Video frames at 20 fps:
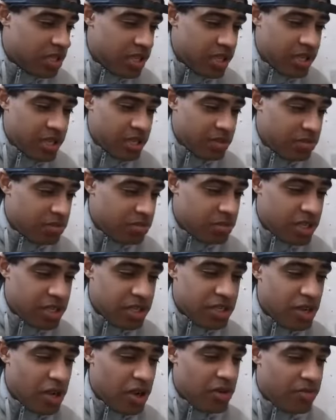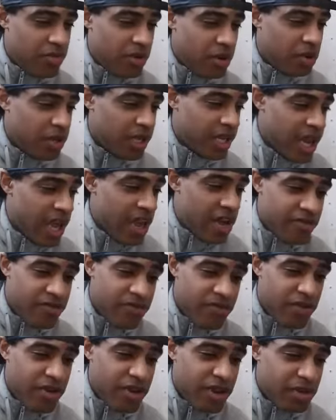they deserve all they
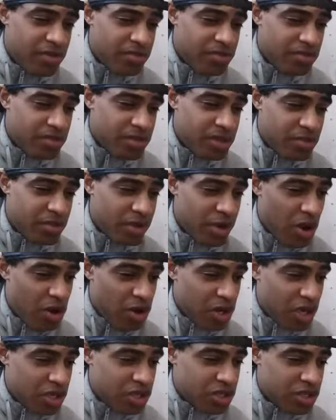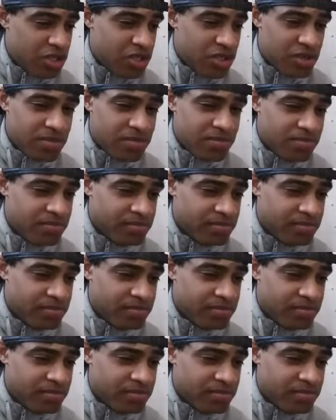get for it, to be honest.